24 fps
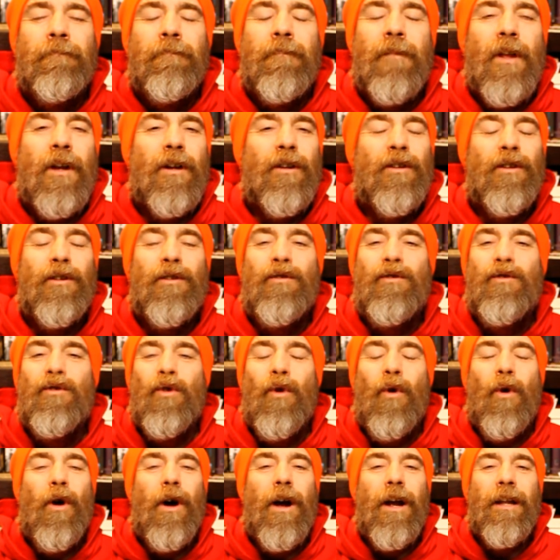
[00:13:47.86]
There's a
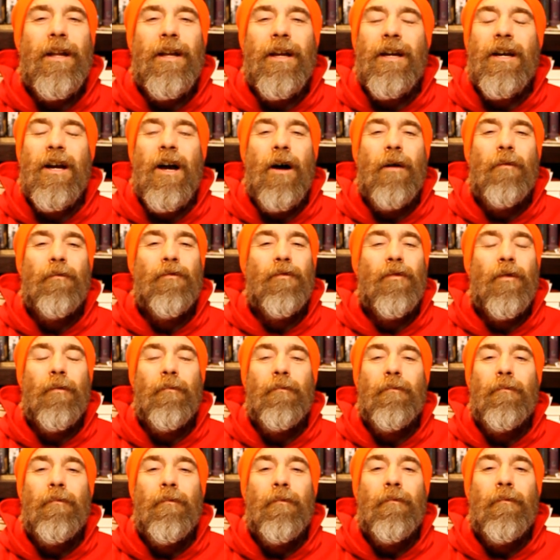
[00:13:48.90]
joy that comes
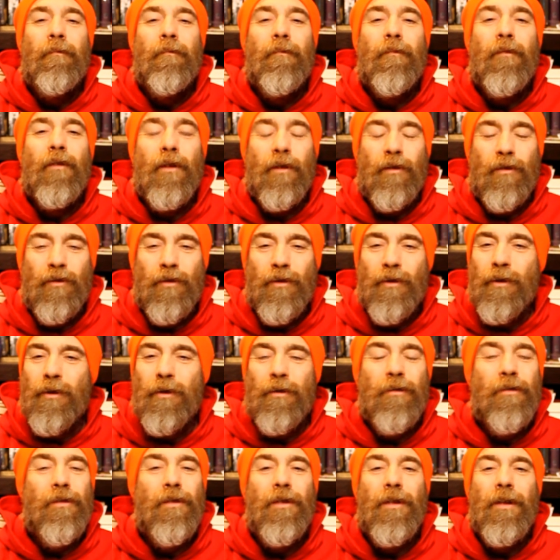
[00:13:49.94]
from the
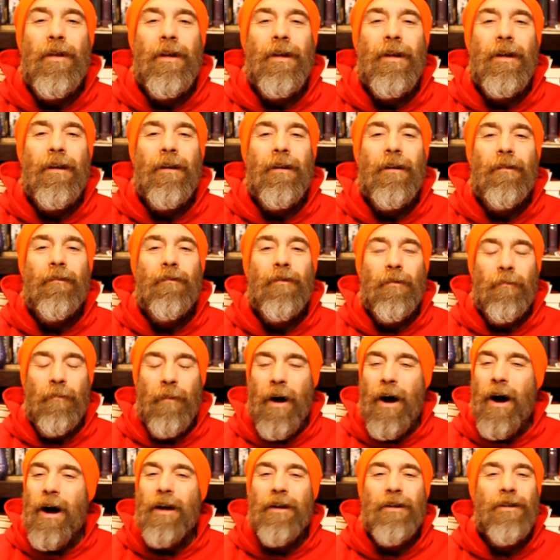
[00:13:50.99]
truth, from
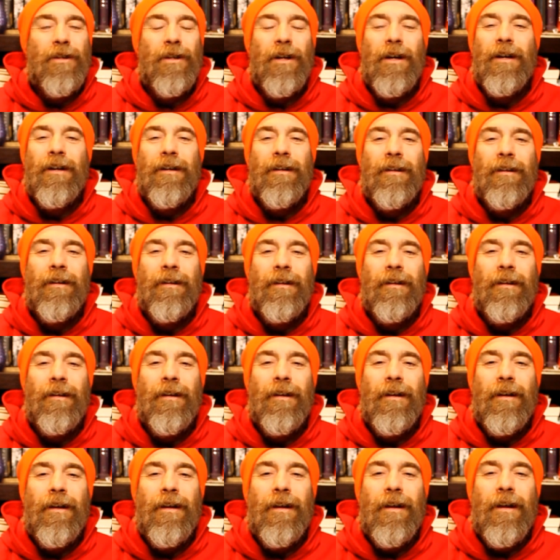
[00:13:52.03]
Asha.
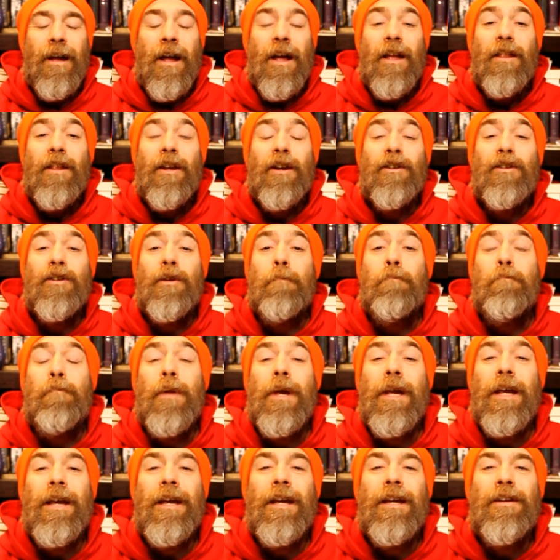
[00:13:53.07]
There's a
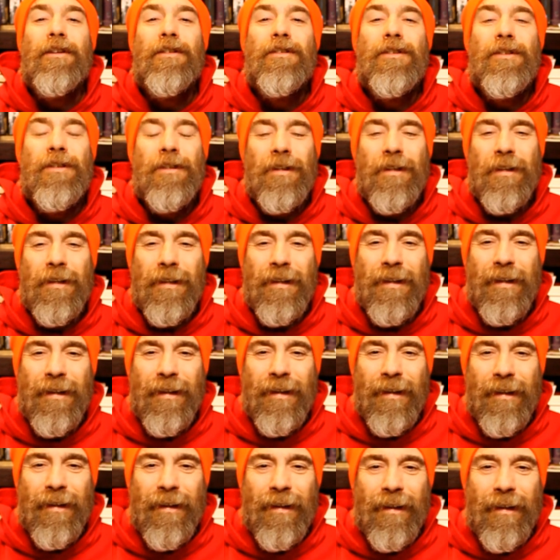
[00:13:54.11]
peace
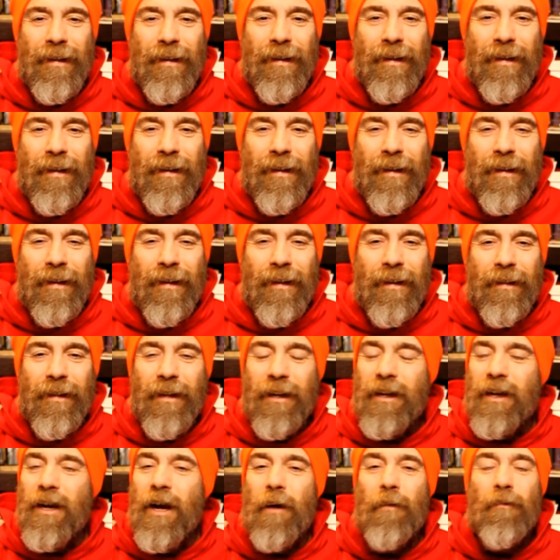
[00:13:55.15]

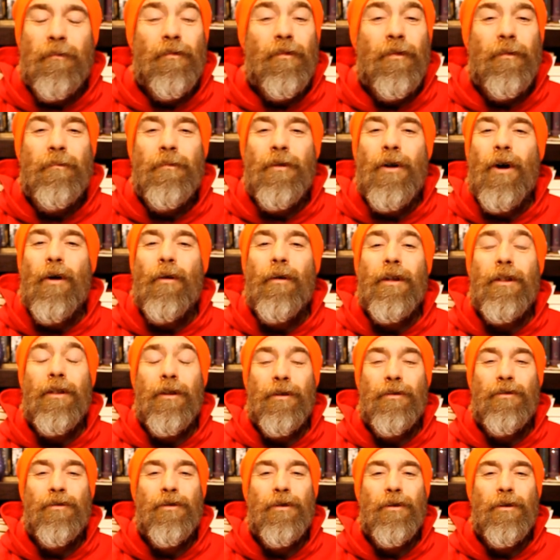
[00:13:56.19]
that comes from knowing the
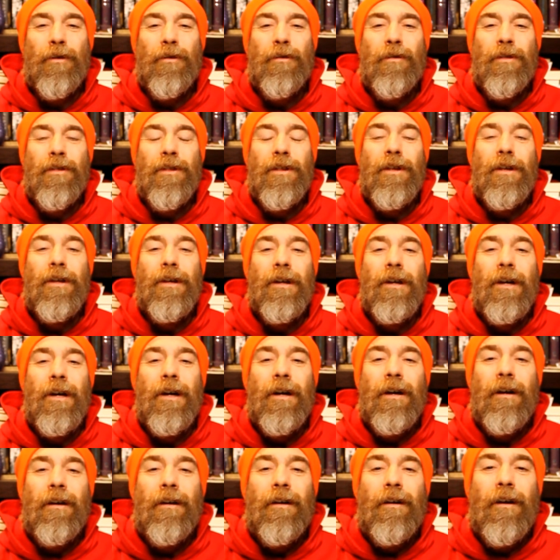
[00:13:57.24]
truth,
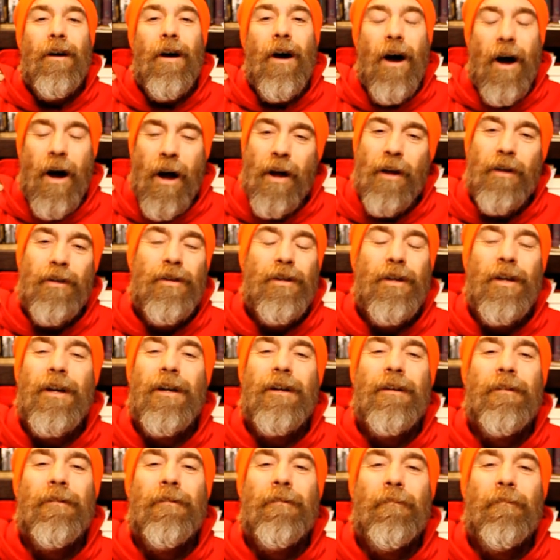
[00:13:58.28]
Asha.